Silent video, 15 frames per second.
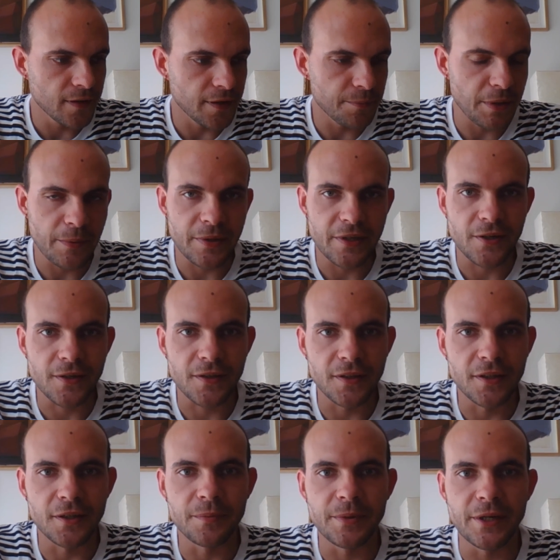maybe talk a
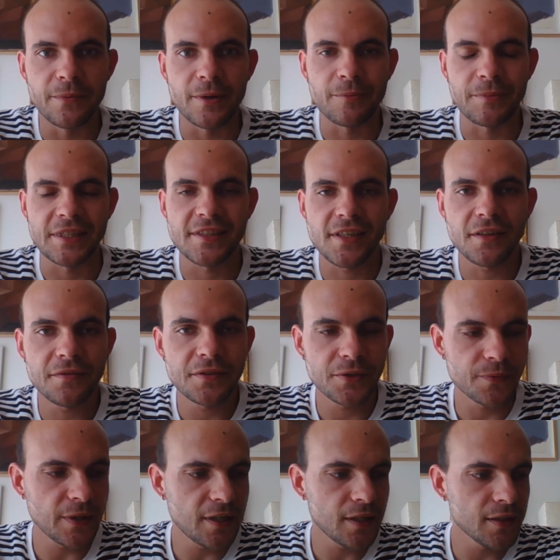little bit about myself
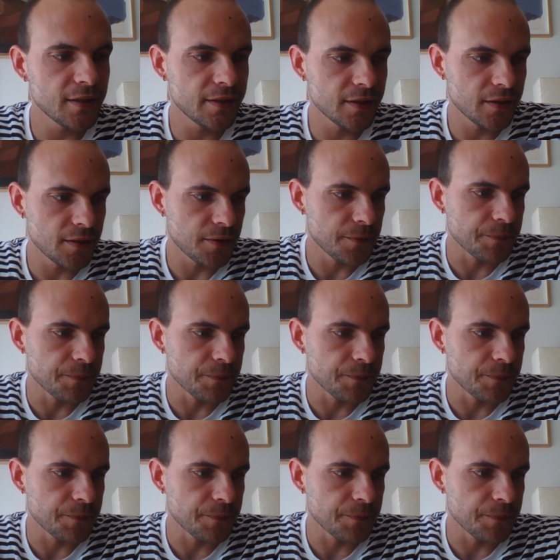as well and